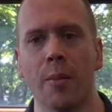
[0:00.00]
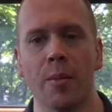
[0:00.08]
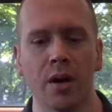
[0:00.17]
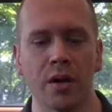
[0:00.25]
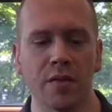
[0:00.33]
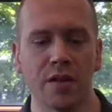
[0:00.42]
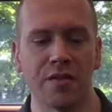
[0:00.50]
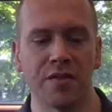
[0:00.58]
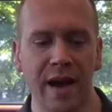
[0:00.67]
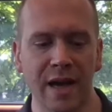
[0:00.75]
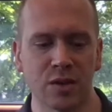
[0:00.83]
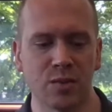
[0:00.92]
But for the
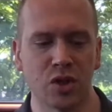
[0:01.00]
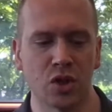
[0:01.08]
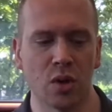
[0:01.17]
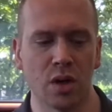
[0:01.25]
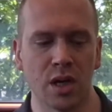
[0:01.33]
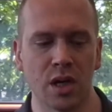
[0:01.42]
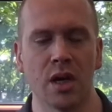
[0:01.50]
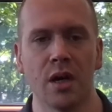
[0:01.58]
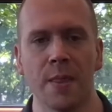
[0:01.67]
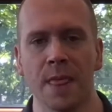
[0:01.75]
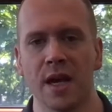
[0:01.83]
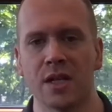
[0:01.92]
vast majority,
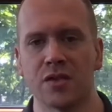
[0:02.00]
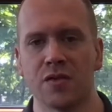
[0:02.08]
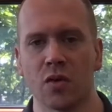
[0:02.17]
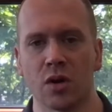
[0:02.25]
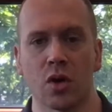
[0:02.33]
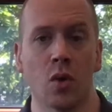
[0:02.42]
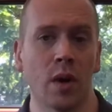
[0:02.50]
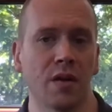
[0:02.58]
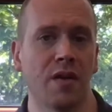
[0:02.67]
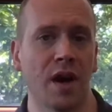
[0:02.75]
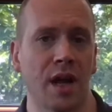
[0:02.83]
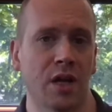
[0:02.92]
it's for quick
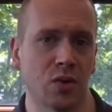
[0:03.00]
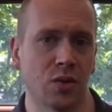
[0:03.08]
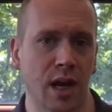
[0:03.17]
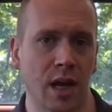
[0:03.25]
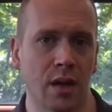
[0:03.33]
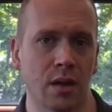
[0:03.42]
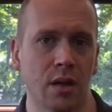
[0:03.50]
financial gain.